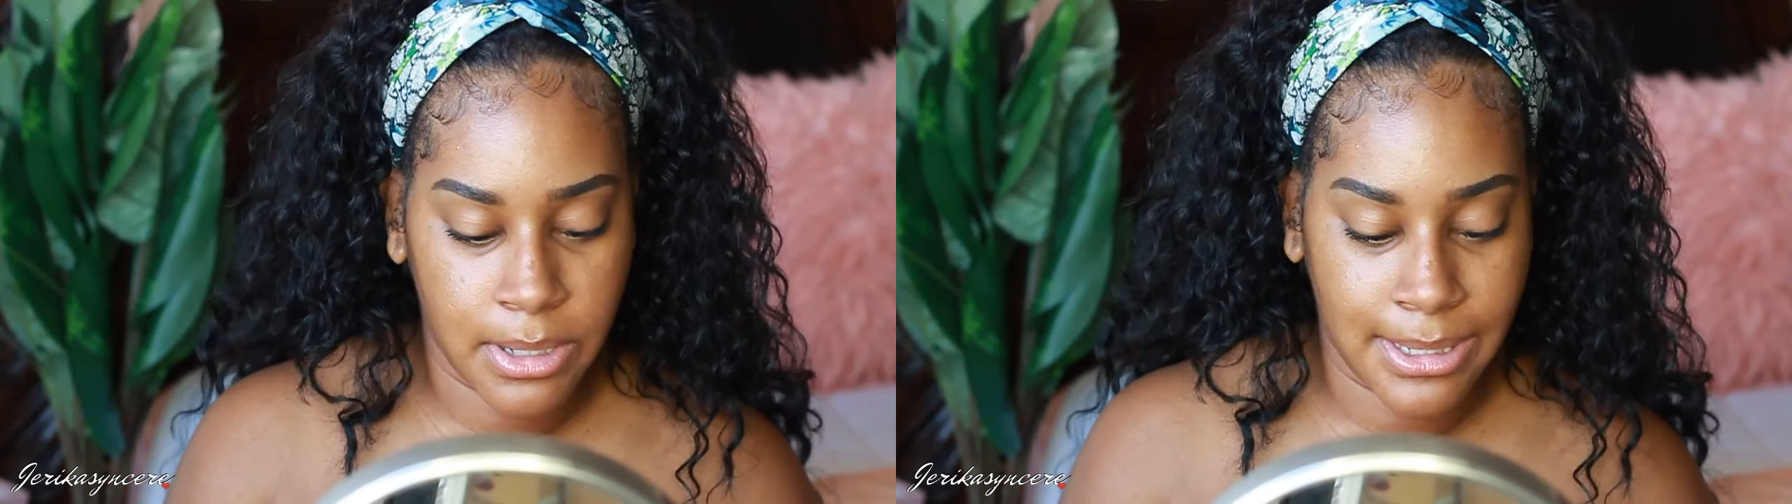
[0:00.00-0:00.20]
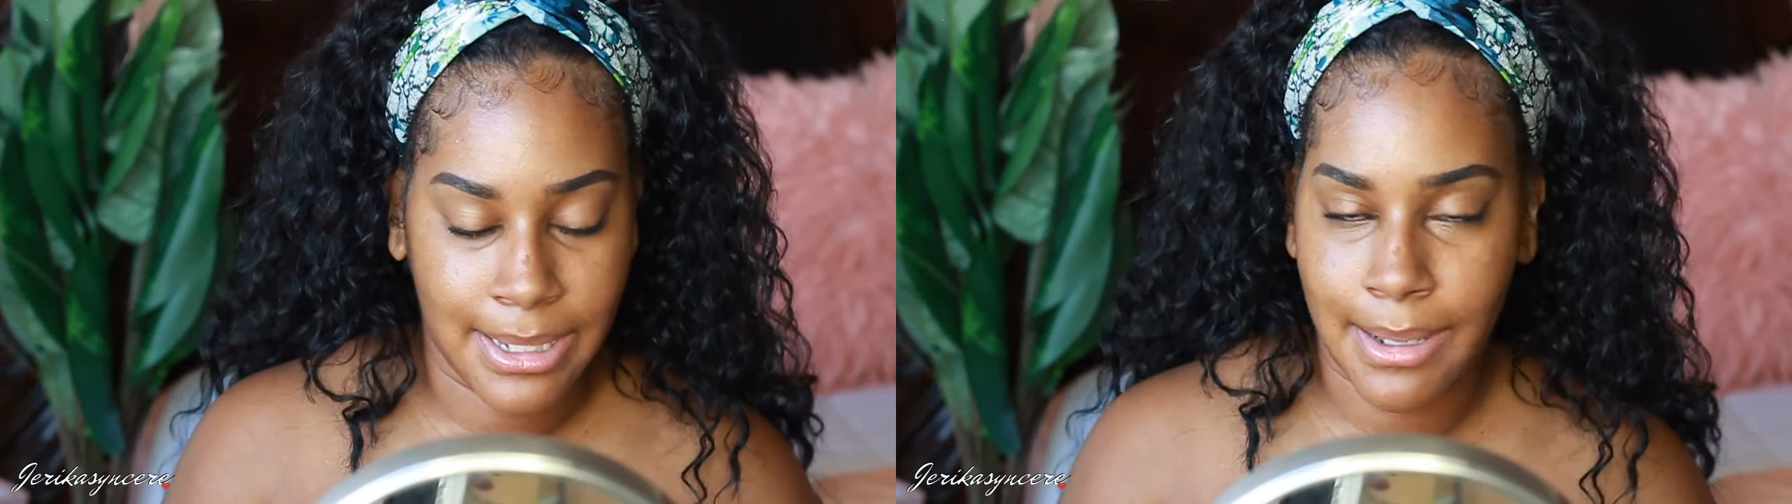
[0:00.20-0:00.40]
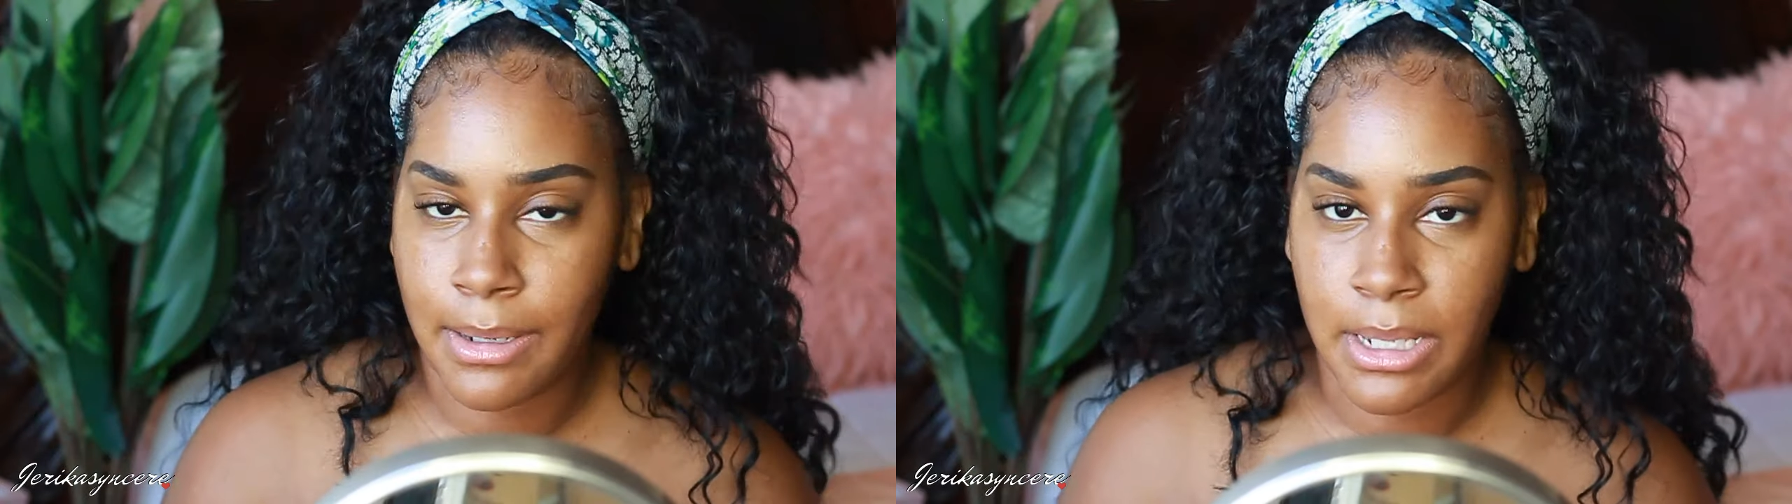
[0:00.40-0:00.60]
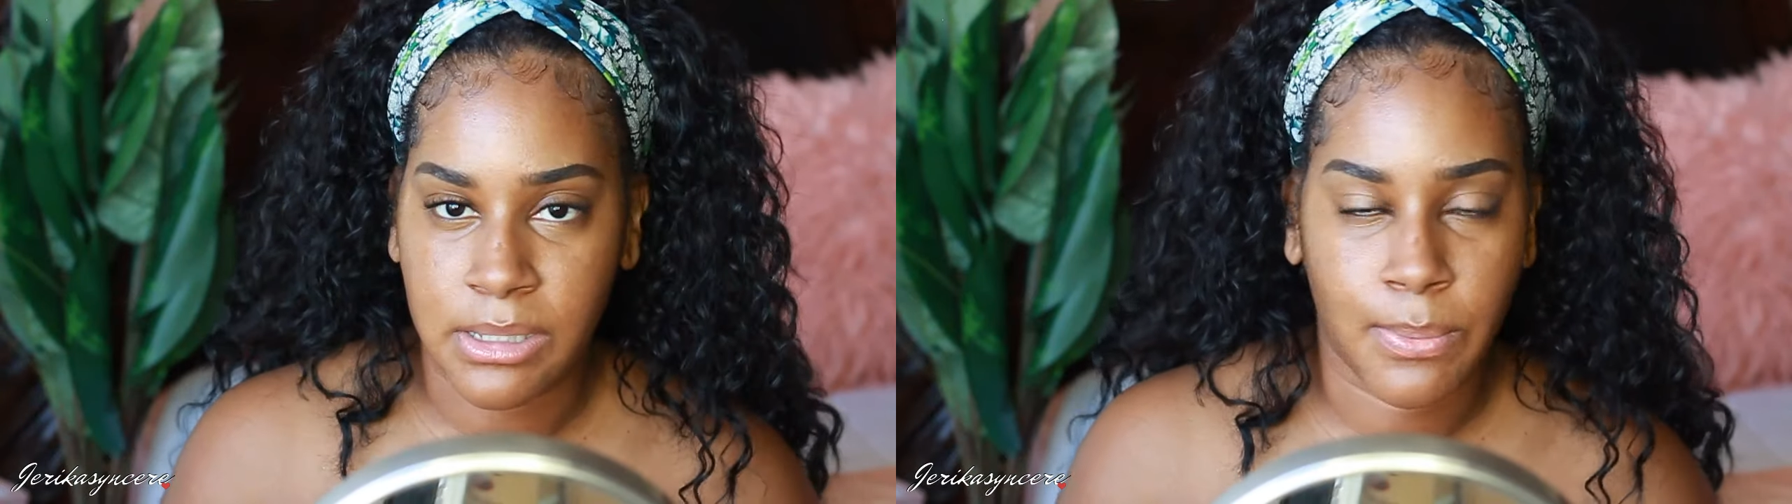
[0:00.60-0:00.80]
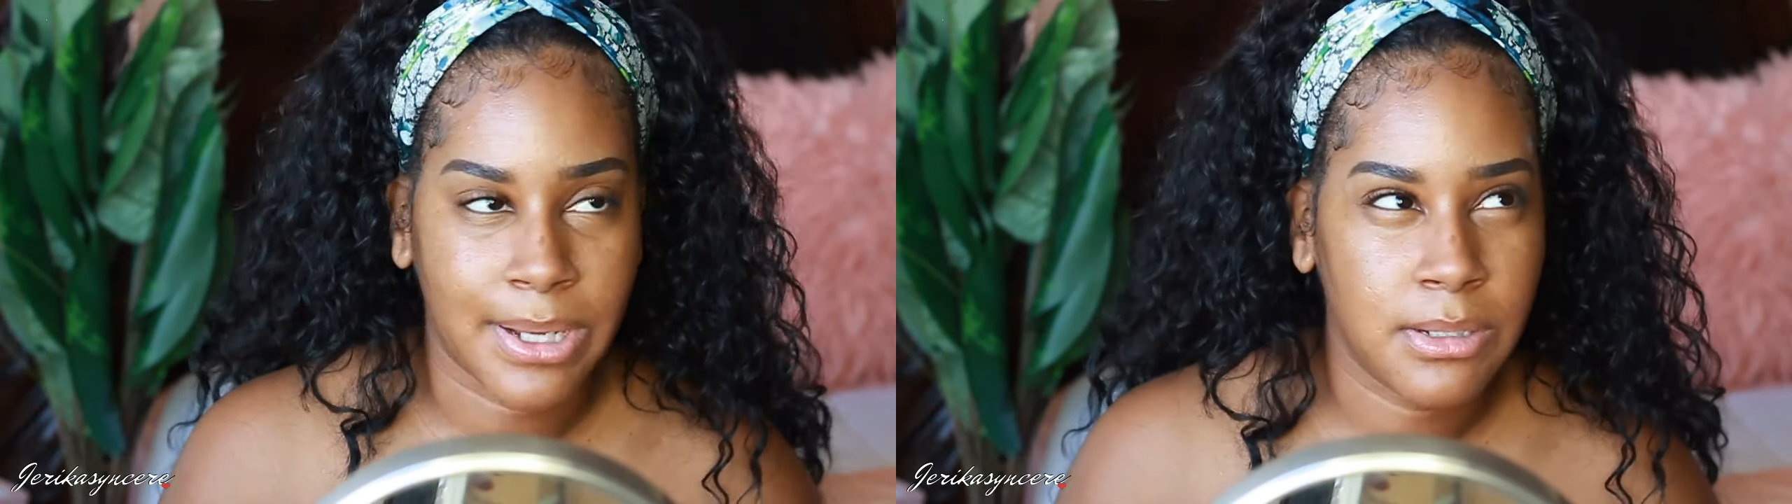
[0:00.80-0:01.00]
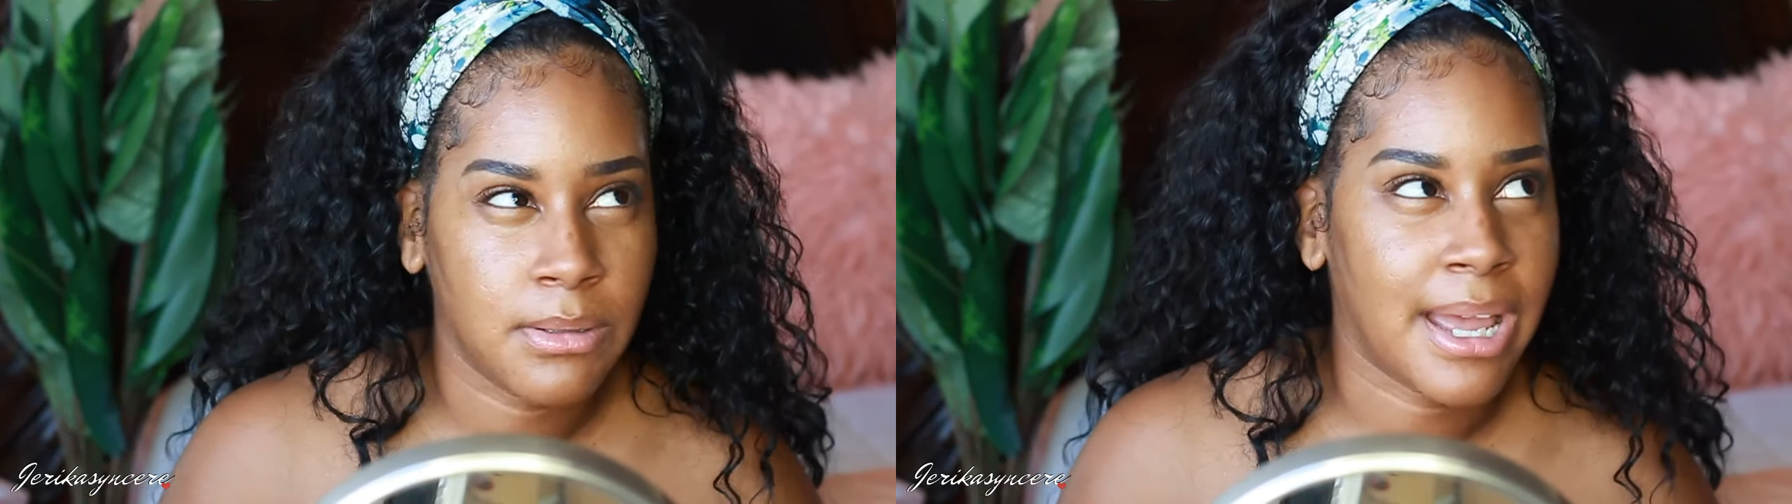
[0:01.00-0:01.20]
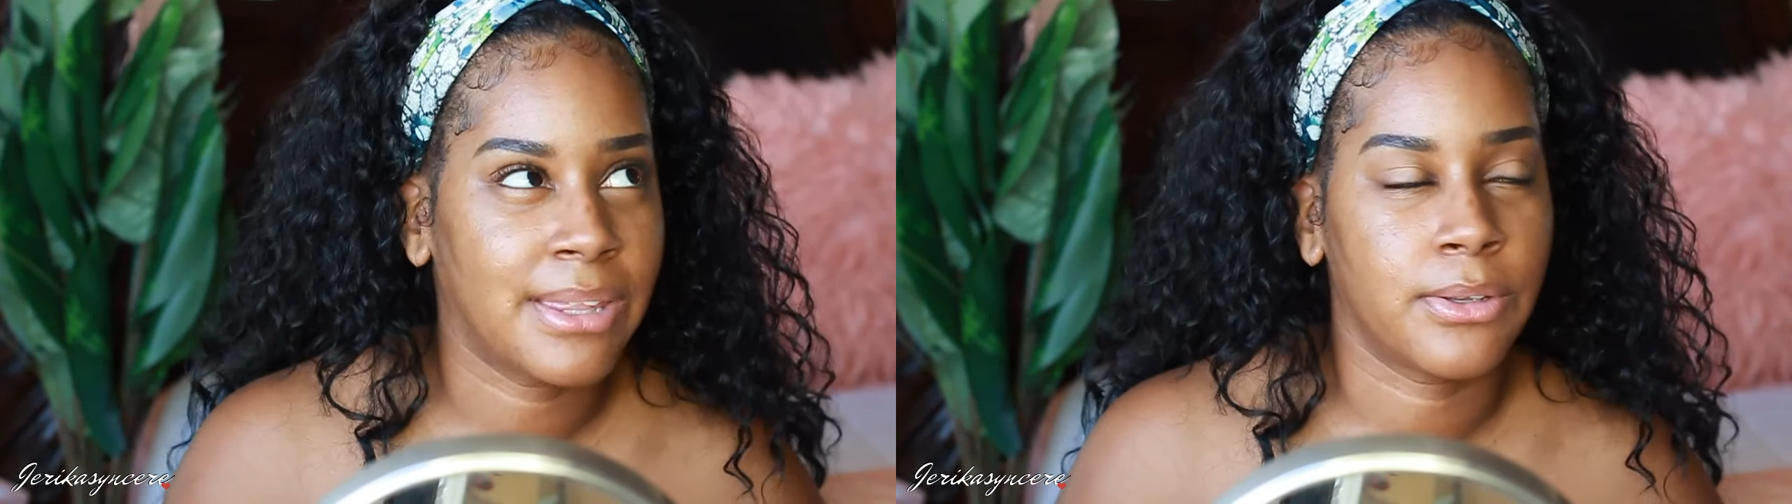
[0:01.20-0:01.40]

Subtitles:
again. It's way too light.